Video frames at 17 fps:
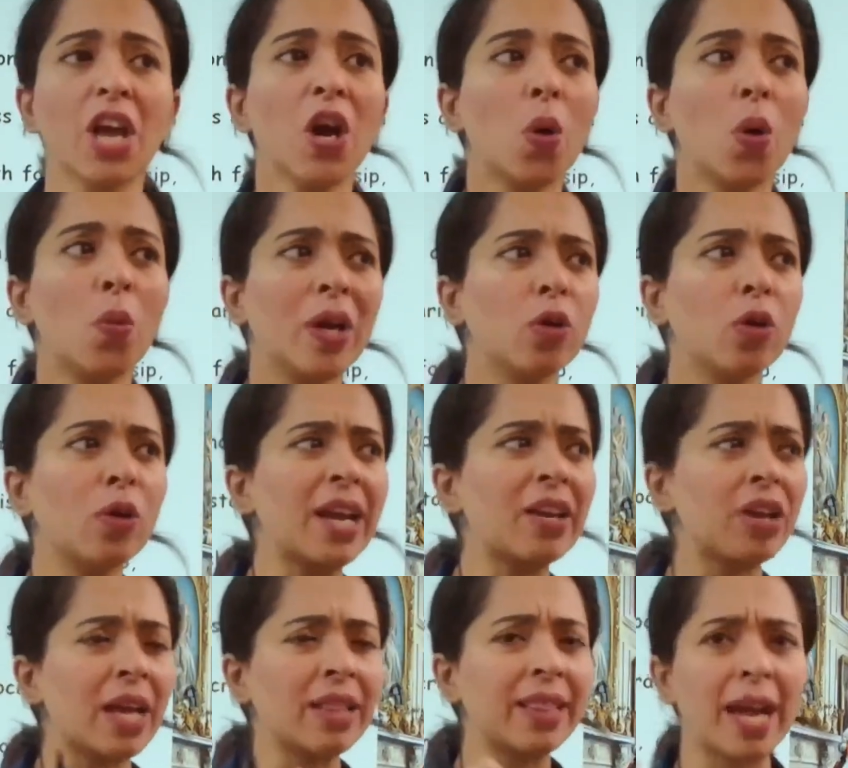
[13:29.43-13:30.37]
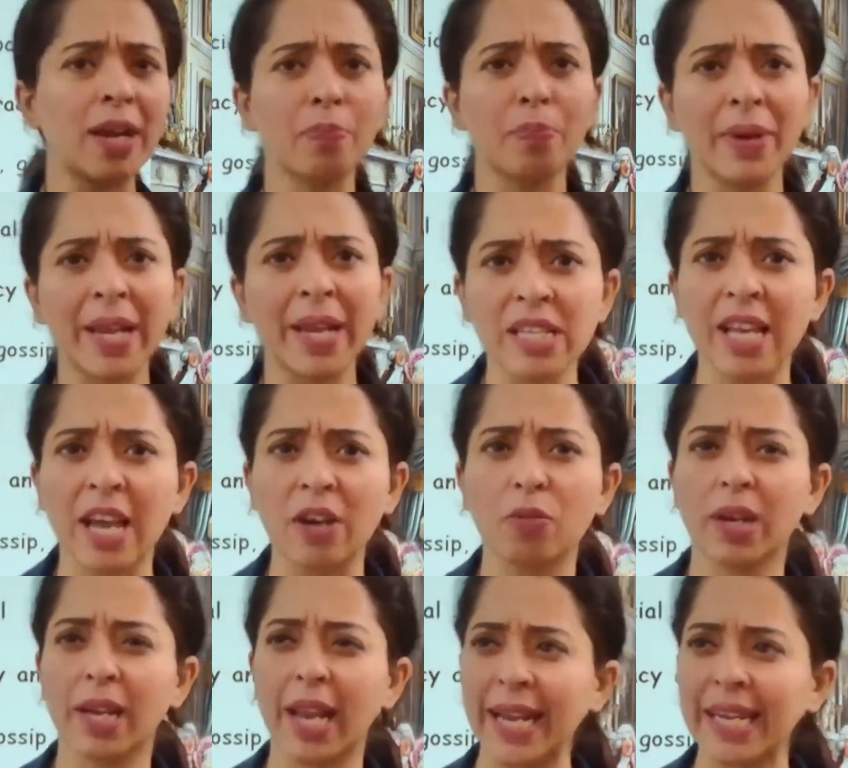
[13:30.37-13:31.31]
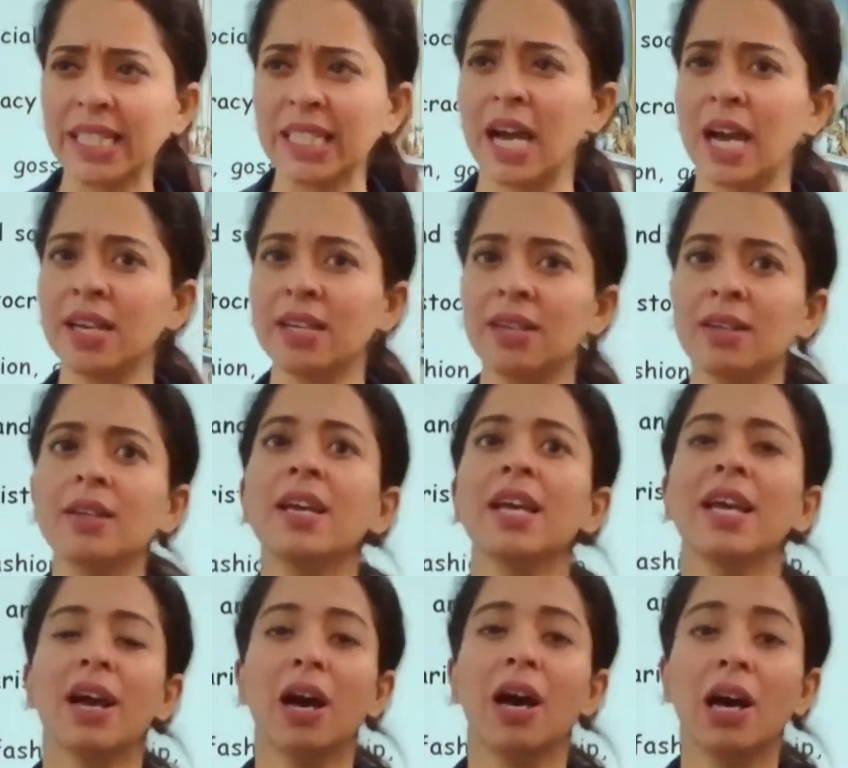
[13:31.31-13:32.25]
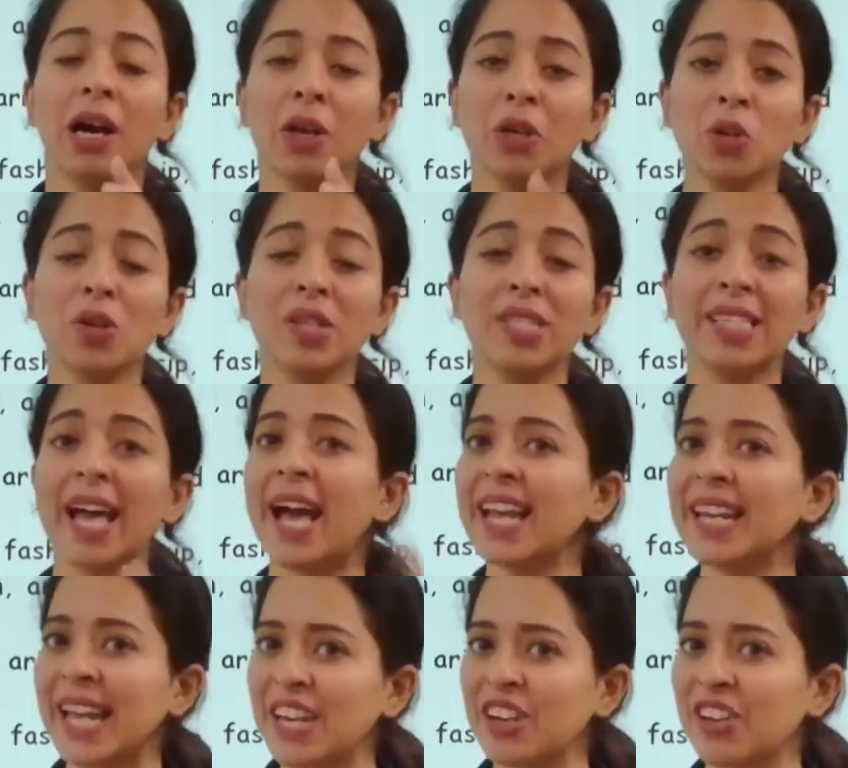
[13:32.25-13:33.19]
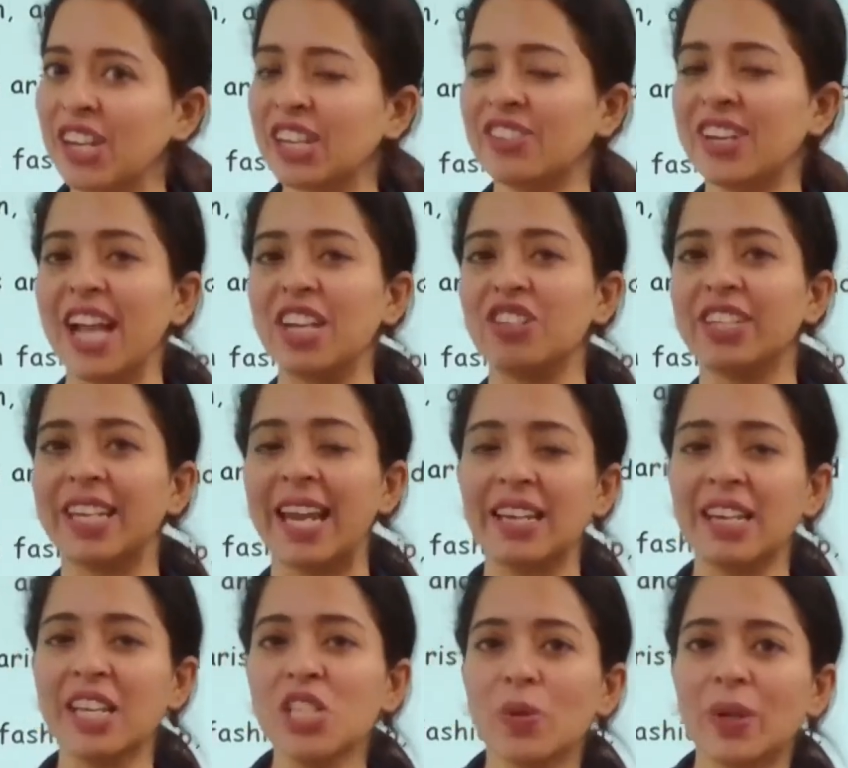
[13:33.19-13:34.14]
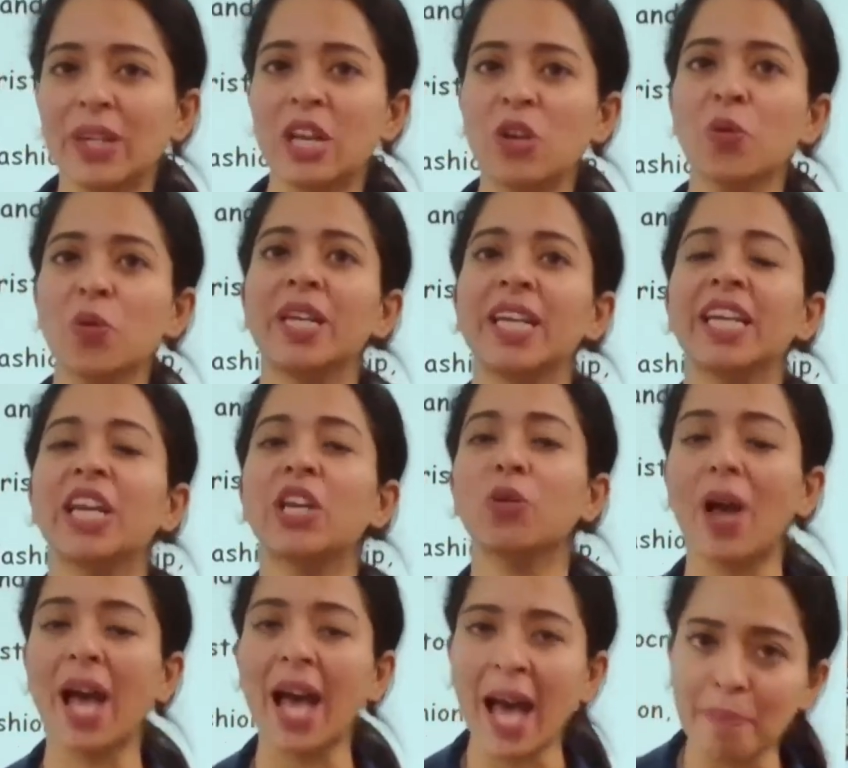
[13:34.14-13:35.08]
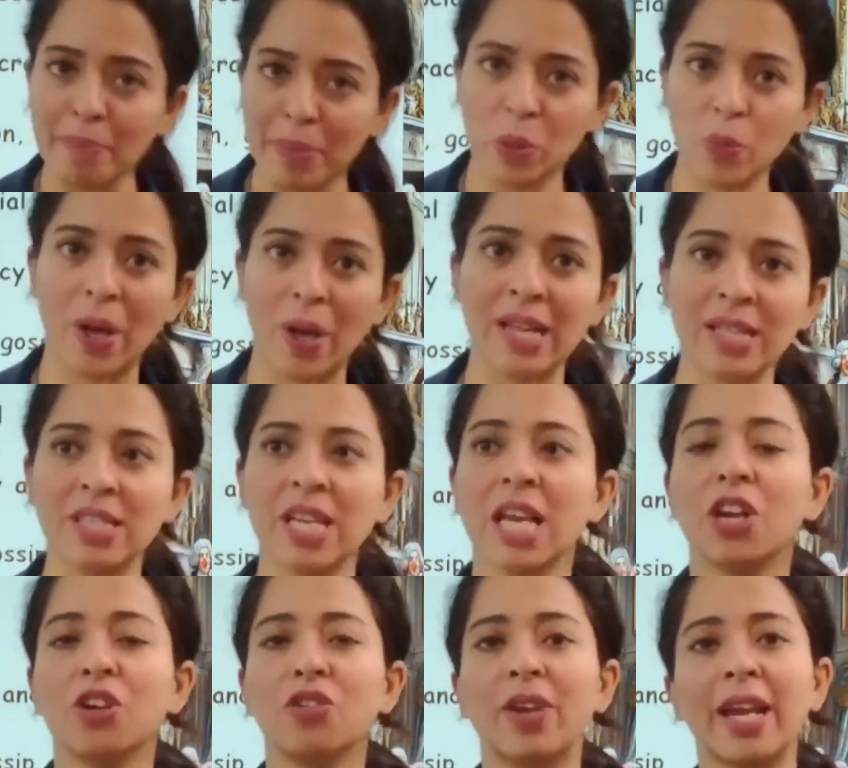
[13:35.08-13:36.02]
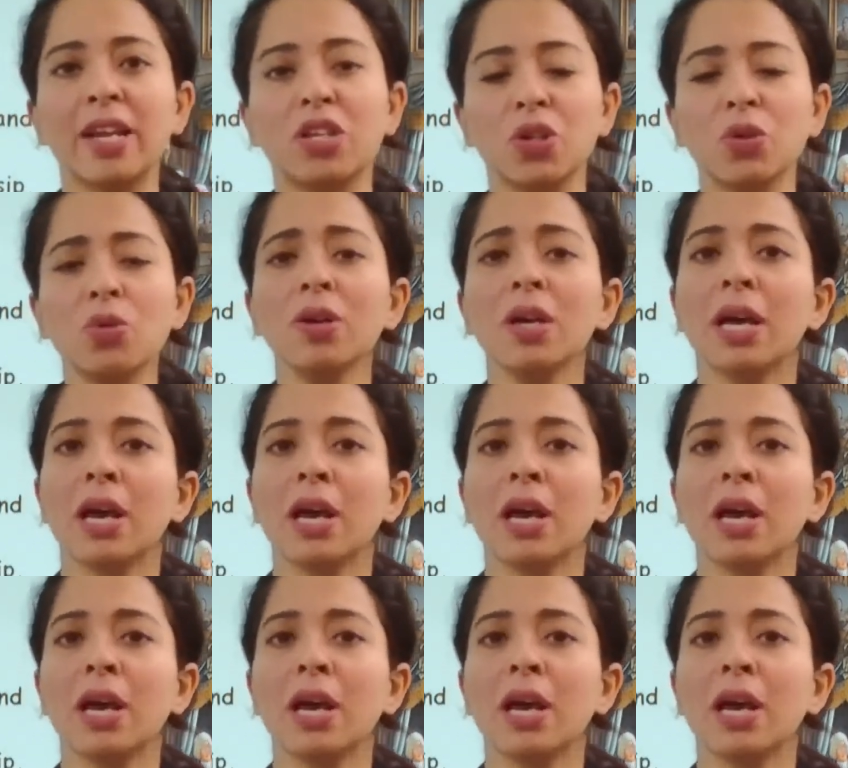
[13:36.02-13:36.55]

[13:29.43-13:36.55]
We looked at that plays that were light-hearted, sad ending, tragic endings were converting into happy ones, trying to